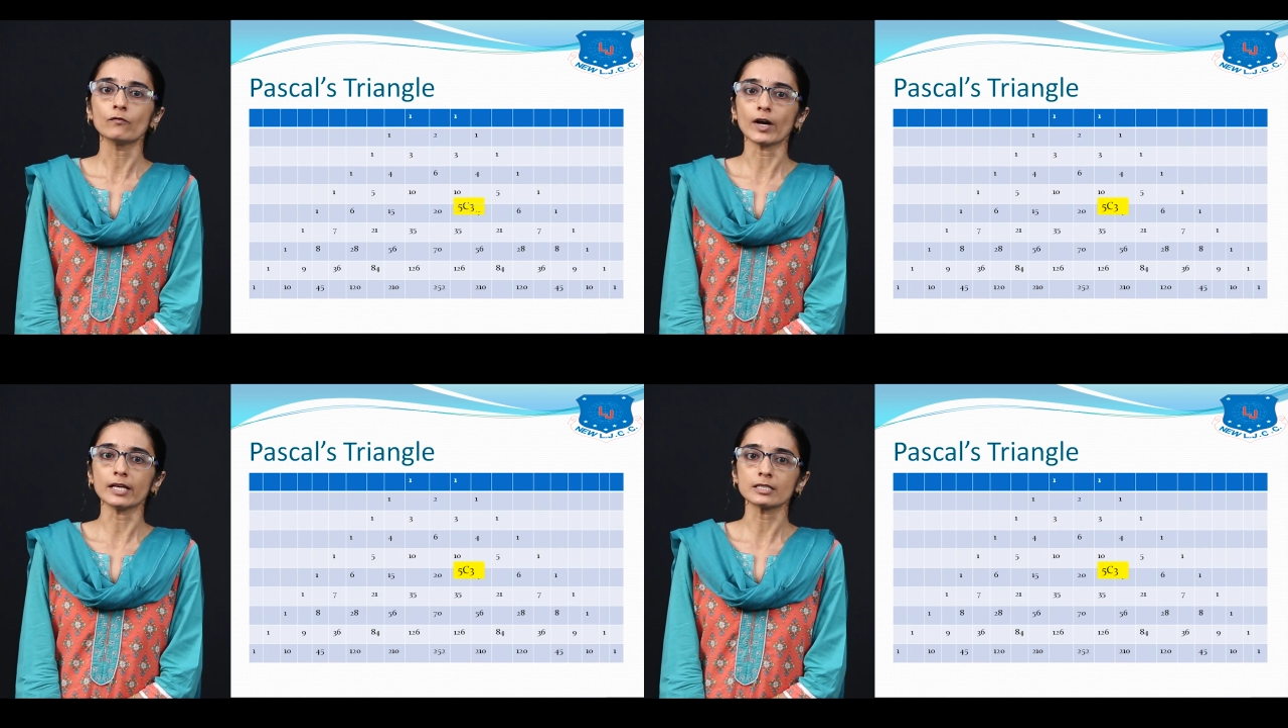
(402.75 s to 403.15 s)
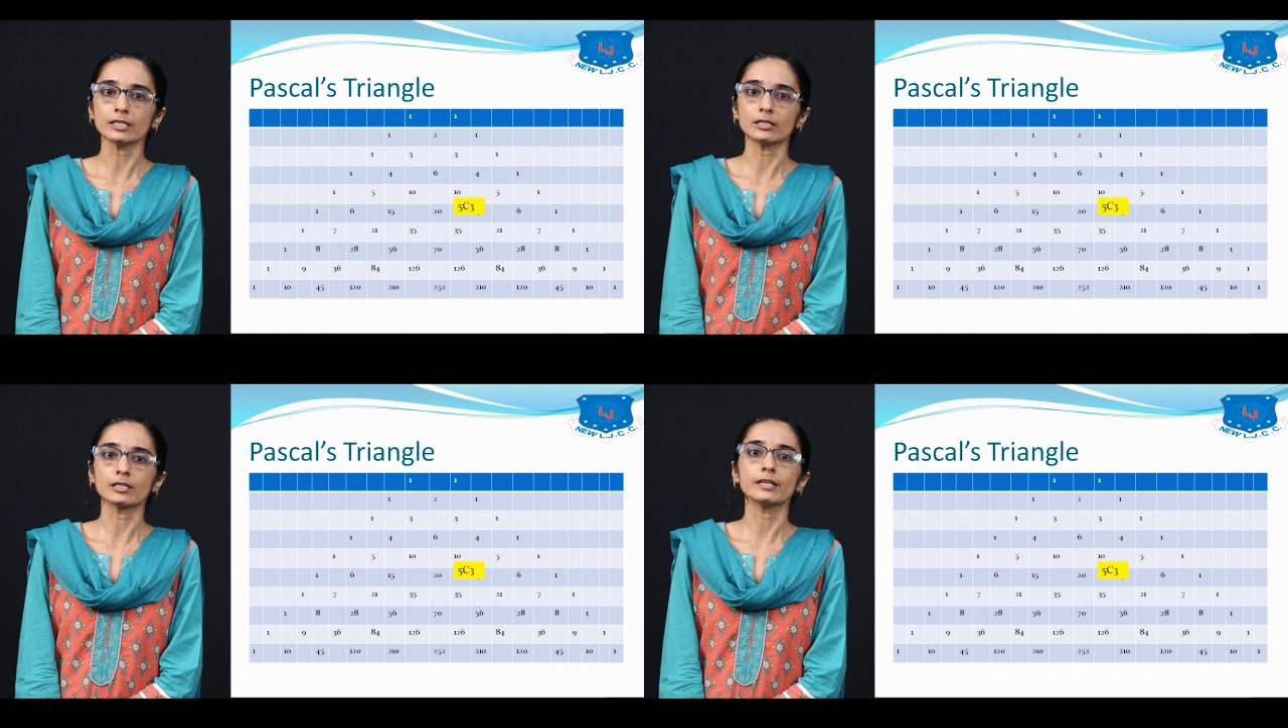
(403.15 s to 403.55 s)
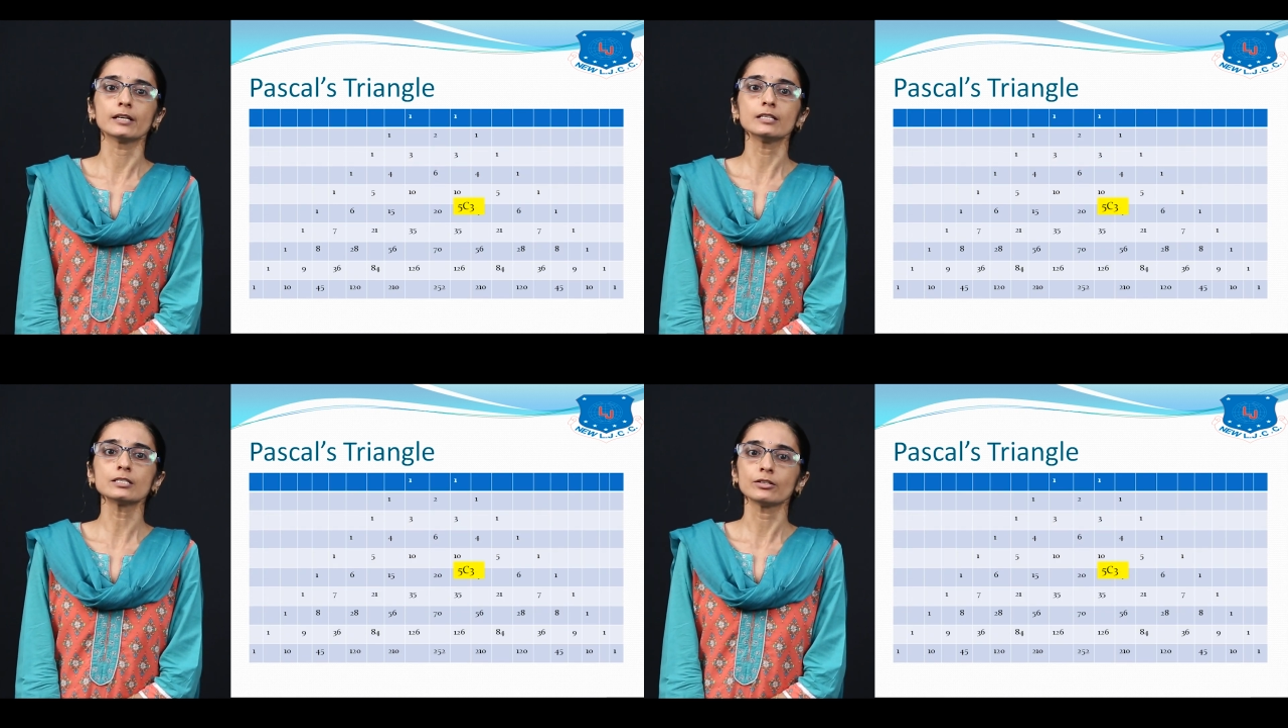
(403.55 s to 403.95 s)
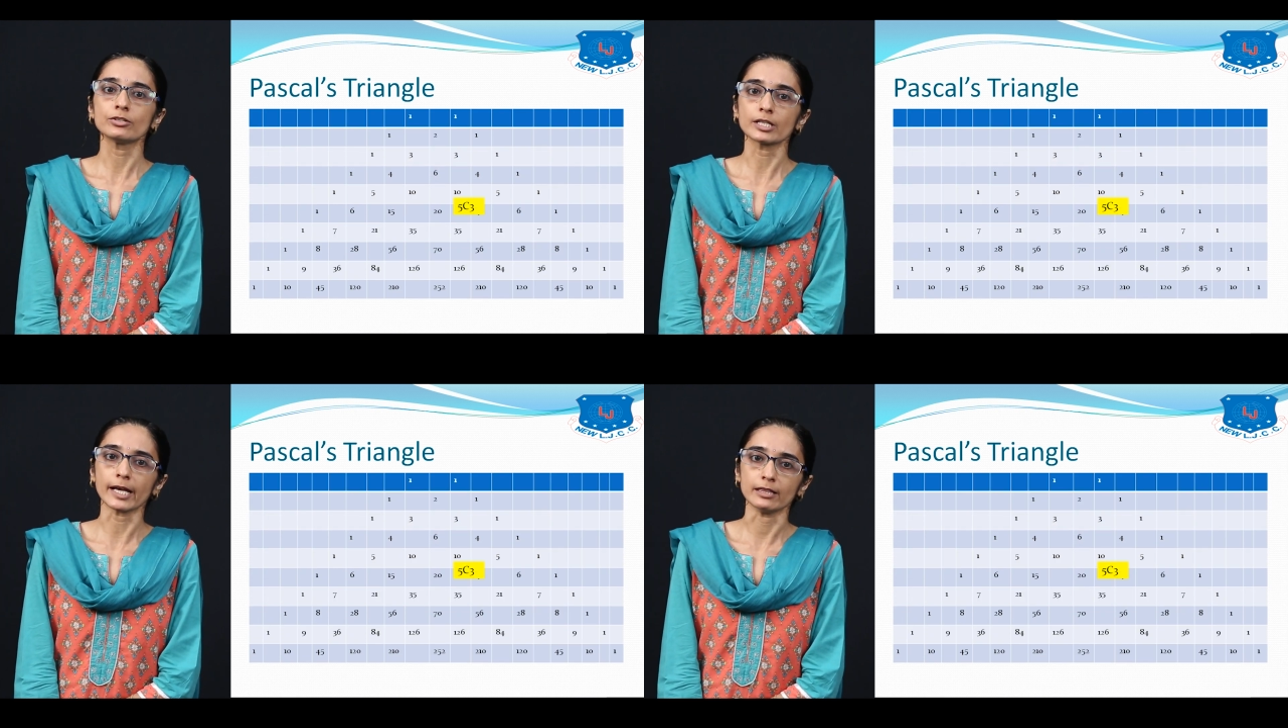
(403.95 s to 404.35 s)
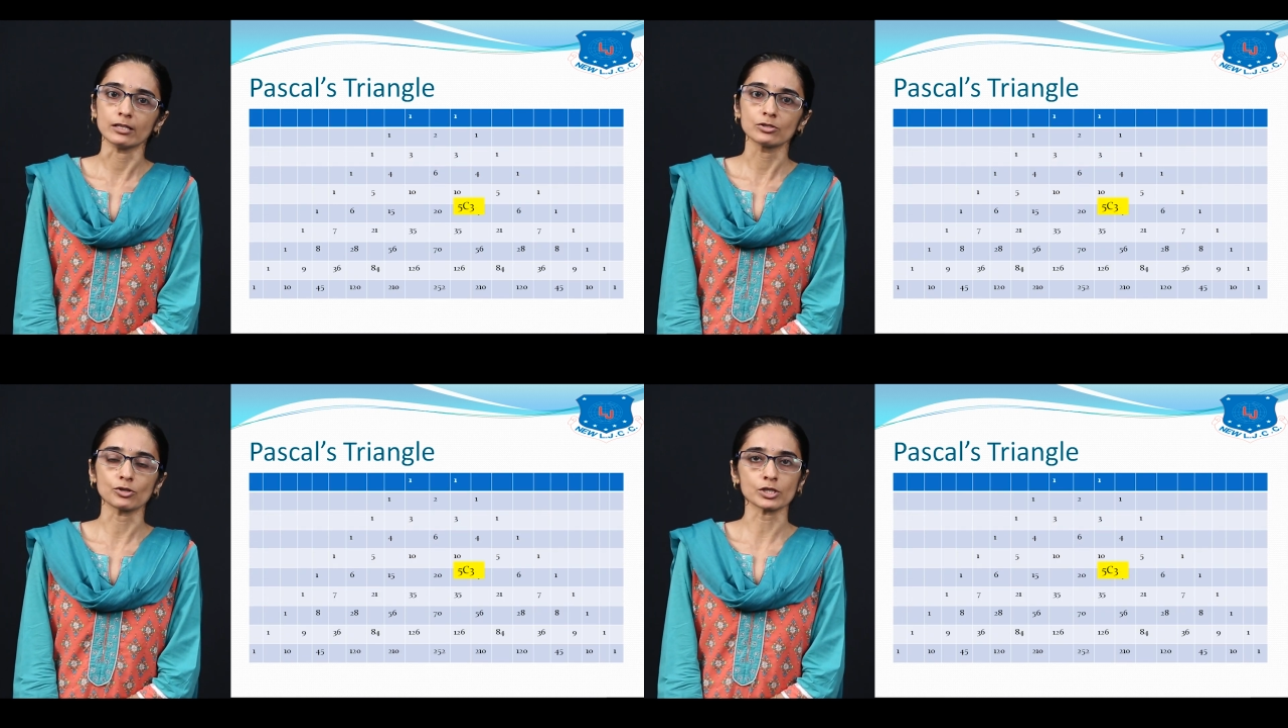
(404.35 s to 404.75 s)
5C3 is 10.
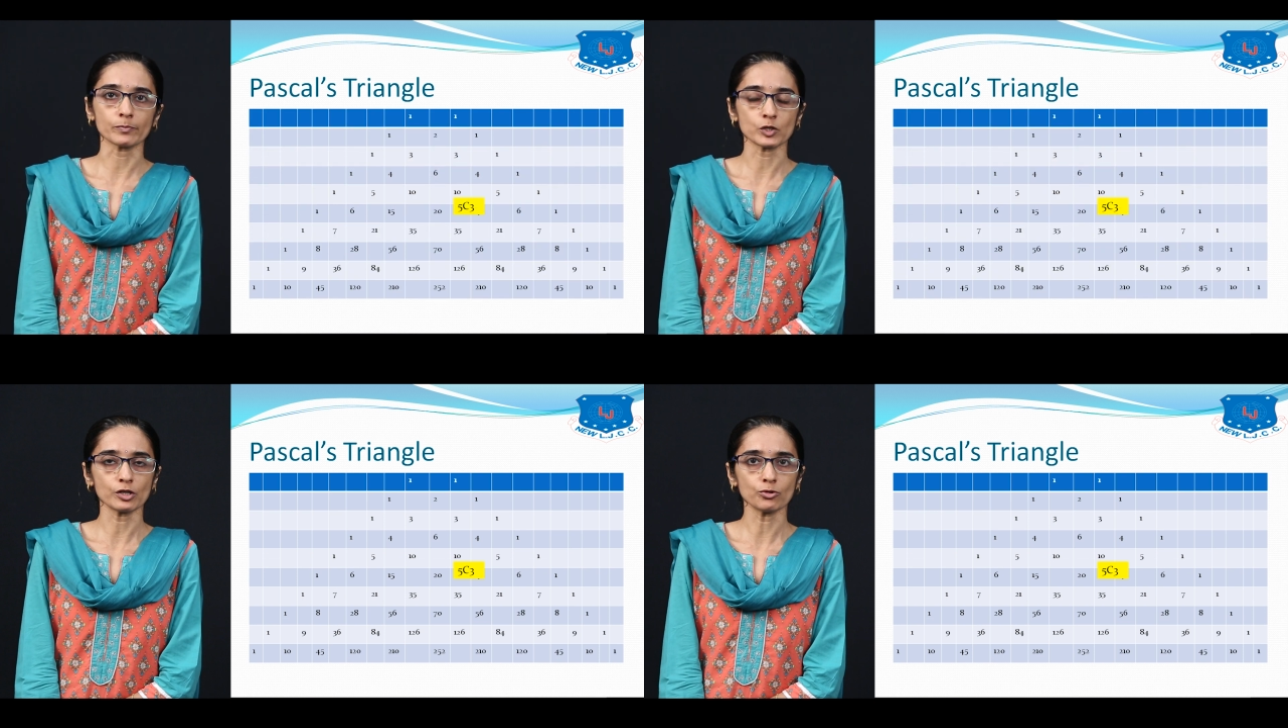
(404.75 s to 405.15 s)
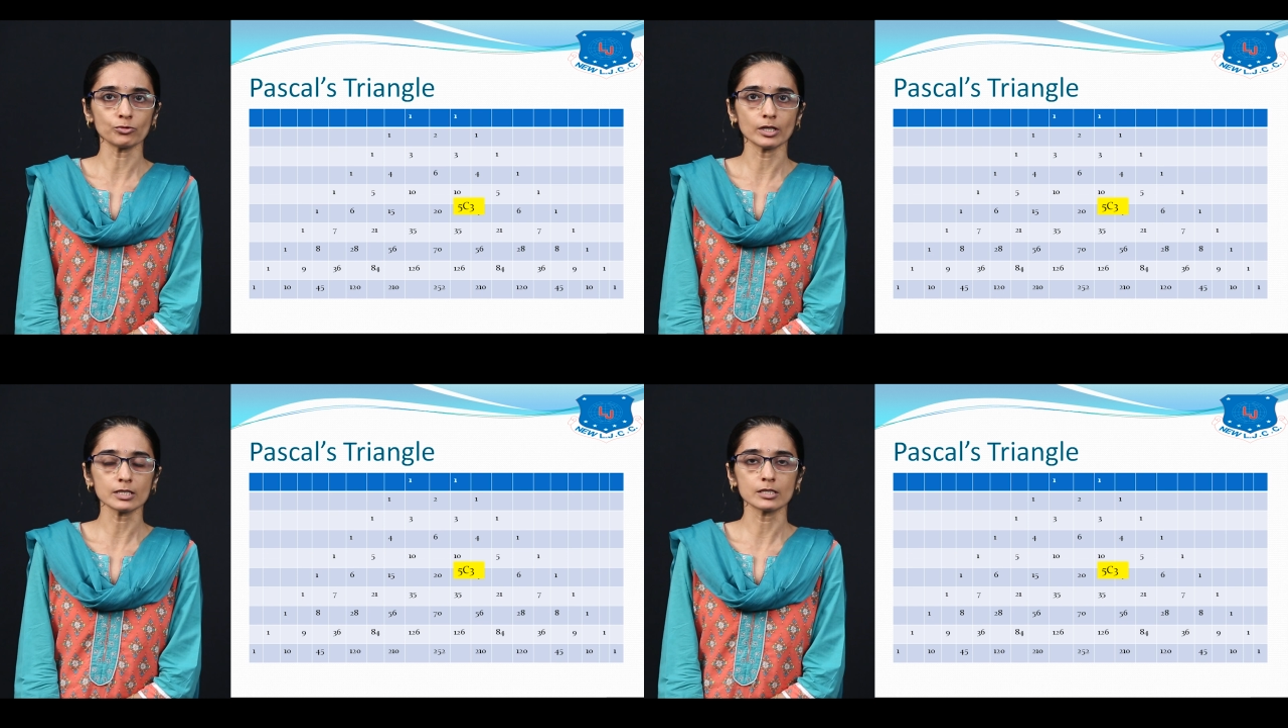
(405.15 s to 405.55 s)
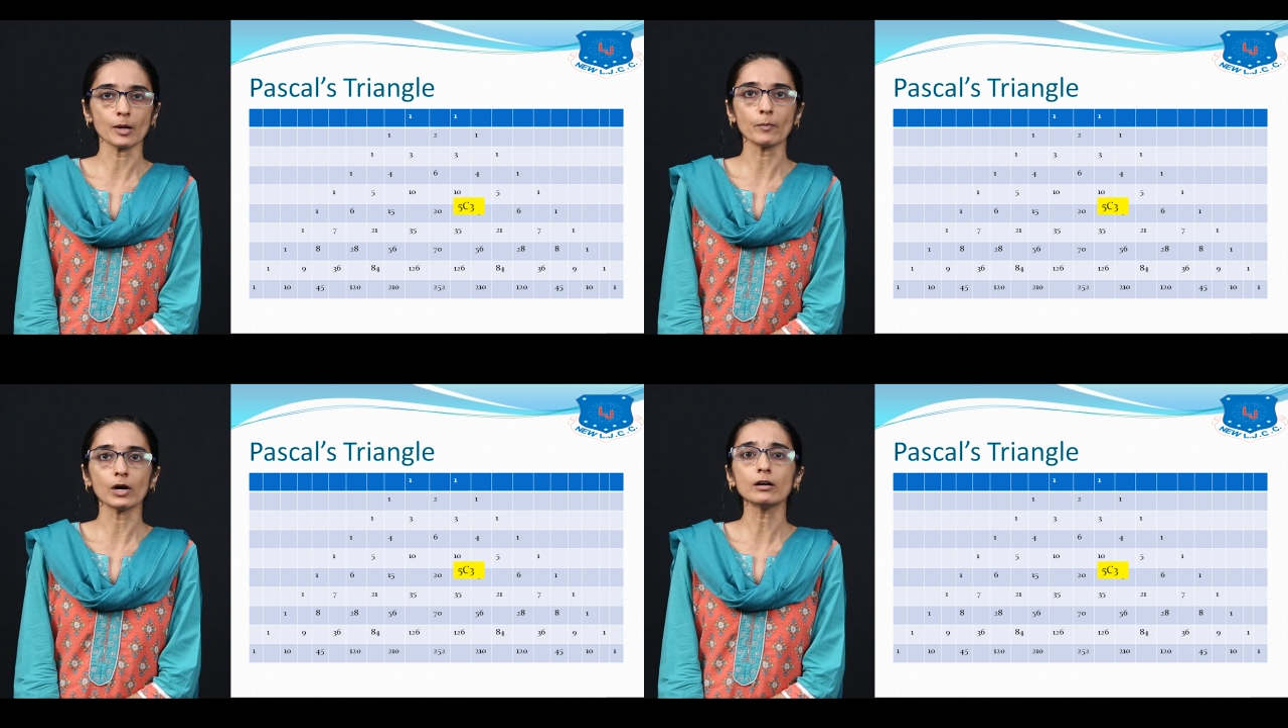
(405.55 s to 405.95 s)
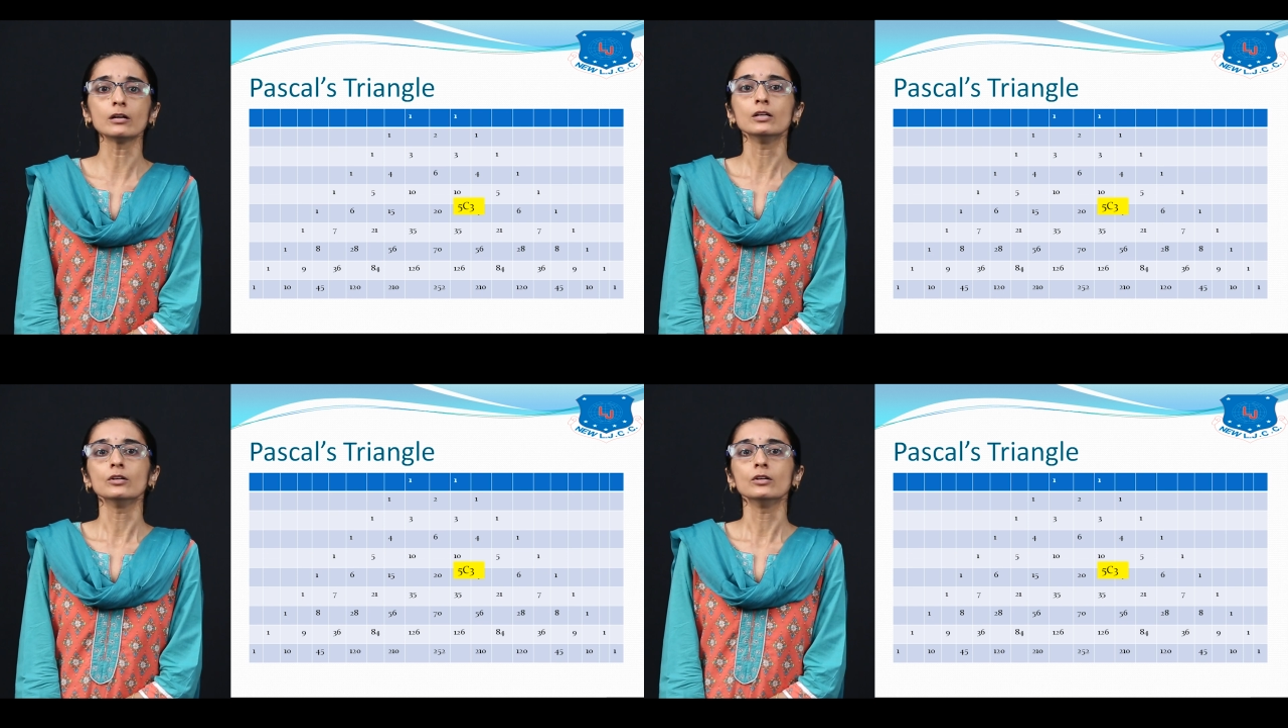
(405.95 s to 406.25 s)
So substitute this number.